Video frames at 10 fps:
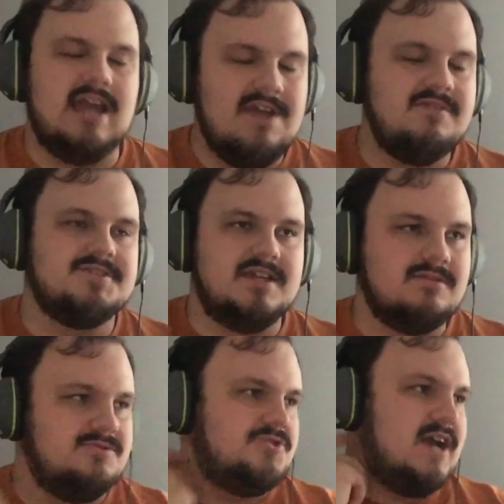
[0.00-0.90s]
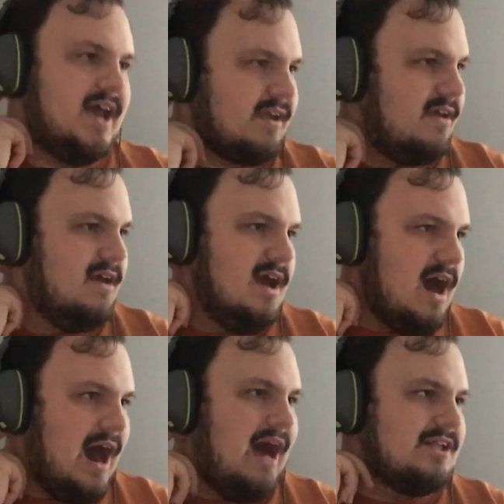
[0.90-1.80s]
Every single track
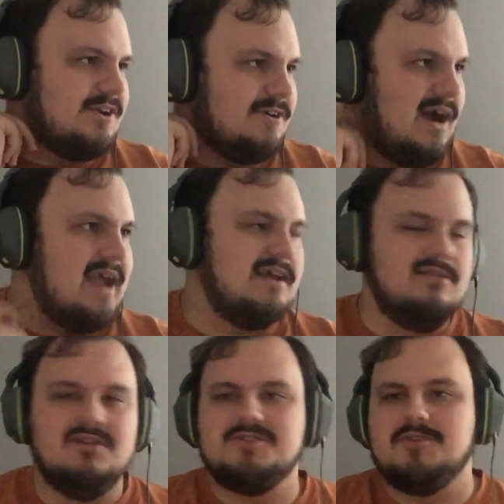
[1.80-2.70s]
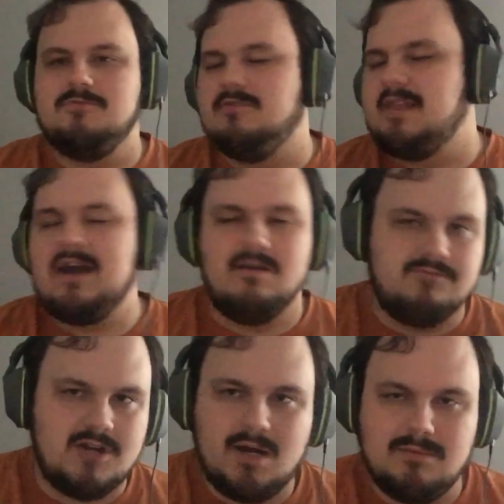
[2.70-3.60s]
on here I can listen to without a
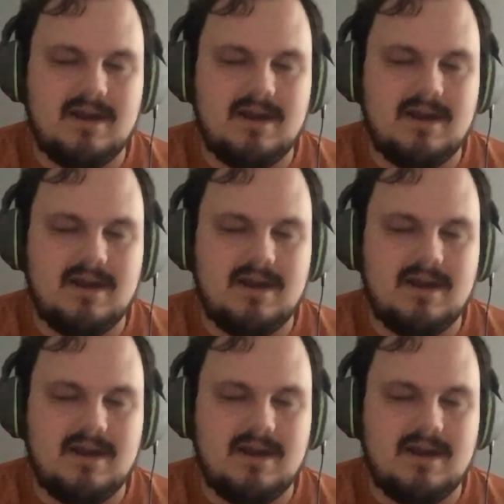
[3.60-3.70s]
problem.